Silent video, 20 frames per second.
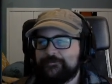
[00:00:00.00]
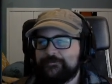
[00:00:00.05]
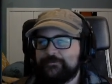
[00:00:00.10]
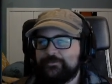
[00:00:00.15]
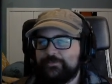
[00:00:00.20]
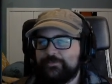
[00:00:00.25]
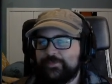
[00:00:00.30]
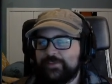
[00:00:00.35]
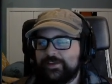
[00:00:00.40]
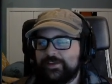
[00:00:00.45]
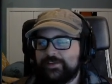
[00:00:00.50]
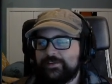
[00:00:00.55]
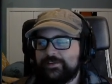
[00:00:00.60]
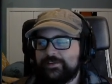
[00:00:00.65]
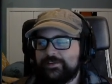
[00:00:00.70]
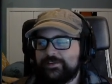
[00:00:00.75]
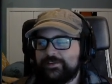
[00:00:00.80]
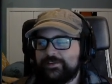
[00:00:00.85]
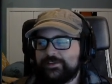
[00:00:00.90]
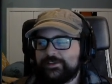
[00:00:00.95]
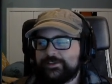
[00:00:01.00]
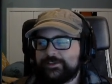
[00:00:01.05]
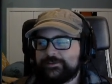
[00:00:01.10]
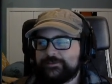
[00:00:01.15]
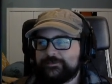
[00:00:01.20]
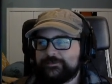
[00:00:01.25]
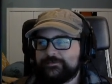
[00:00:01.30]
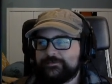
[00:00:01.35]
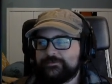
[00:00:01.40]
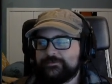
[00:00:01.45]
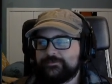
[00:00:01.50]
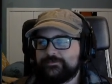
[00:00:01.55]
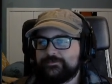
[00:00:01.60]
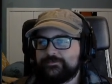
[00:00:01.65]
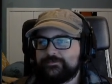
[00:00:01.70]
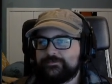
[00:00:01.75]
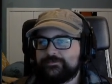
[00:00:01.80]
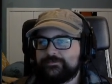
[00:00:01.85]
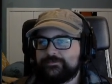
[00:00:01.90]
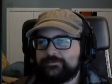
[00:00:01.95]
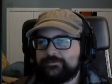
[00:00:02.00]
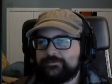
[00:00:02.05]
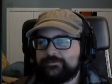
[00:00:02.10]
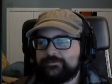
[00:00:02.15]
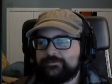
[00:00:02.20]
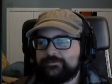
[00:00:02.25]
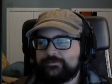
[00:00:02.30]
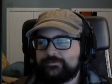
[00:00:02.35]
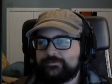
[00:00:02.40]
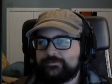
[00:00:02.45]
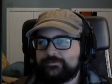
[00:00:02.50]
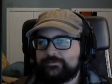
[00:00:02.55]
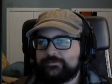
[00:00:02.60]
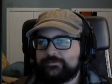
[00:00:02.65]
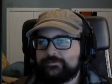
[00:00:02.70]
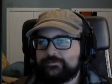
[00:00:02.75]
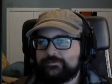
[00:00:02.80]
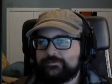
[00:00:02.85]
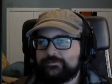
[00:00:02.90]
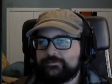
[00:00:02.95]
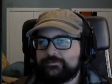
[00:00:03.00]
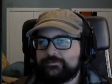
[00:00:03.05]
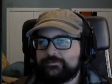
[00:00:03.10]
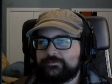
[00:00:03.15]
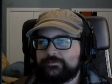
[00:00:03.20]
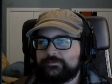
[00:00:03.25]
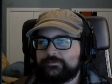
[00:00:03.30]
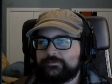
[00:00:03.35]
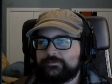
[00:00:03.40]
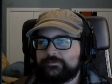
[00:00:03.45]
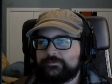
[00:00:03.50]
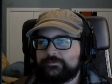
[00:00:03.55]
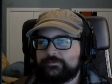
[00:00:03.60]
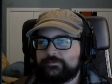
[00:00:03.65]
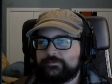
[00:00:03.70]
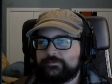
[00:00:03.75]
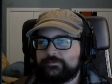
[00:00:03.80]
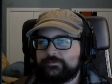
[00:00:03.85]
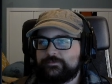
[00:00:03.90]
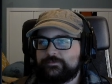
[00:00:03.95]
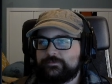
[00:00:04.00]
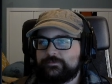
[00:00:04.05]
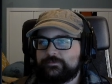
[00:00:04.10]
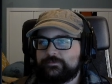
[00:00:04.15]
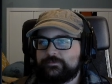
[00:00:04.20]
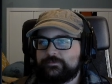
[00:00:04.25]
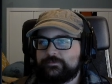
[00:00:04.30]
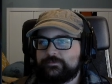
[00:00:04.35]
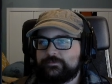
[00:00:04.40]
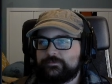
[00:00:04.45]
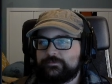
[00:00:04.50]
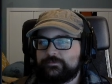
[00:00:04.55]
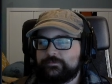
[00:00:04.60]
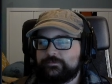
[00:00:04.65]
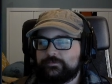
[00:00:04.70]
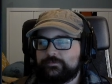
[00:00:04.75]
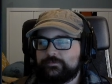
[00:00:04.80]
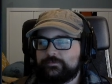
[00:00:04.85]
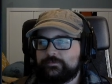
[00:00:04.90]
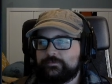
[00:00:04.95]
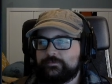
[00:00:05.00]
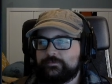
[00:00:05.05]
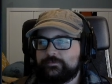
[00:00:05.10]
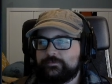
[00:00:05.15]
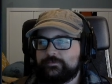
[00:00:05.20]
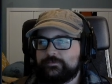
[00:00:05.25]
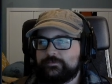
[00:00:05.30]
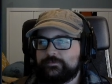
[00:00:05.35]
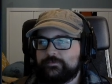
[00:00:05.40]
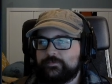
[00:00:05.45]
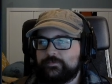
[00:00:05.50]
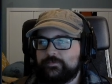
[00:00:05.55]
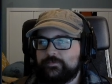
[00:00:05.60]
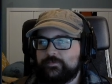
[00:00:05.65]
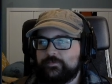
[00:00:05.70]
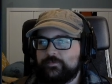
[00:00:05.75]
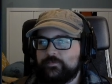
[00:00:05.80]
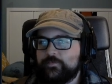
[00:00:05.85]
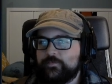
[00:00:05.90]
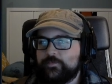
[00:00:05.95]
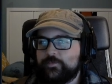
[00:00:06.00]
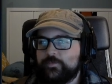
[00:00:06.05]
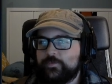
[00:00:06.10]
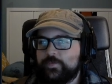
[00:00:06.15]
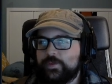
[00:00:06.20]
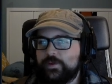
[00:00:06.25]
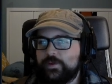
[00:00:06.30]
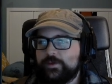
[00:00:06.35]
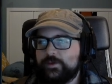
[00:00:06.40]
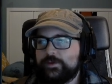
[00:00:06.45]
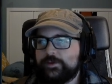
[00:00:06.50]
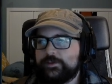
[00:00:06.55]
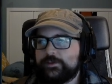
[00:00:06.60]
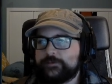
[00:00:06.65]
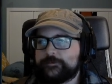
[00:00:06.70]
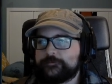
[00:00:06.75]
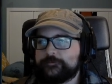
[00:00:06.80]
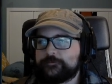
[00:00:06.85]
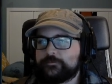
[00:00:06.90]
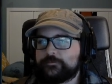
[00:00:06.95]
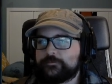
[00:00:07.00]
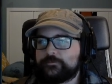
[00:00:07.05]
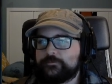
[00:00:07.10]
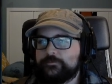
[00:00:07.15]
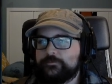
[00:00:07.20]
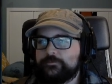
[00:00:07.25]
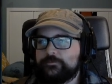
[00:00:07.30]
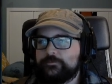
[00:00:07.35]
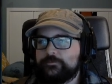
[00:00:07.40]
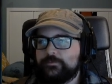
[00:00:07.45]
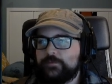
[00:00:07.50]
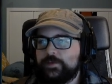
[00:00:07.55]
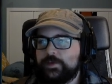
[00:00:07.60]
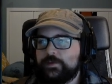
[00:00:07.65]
(no one is talking)